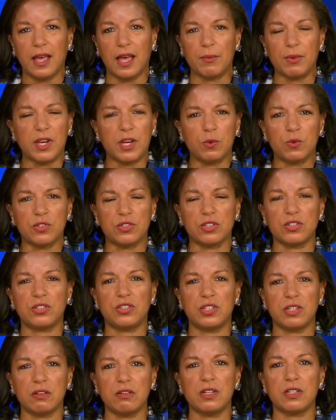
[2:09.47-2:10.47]
I mean, it was a
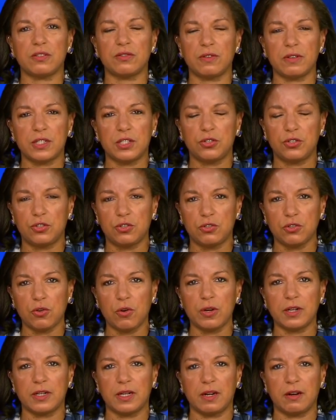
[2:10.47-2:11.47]
series of
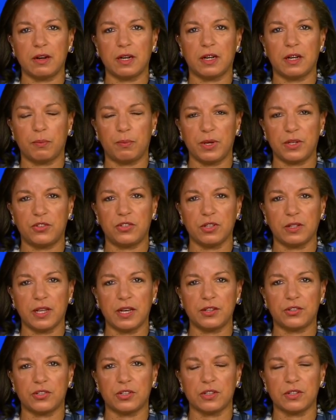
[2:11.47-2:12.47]
extraordinary
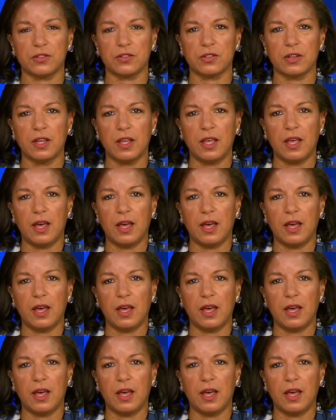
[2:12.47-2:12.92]
capitulations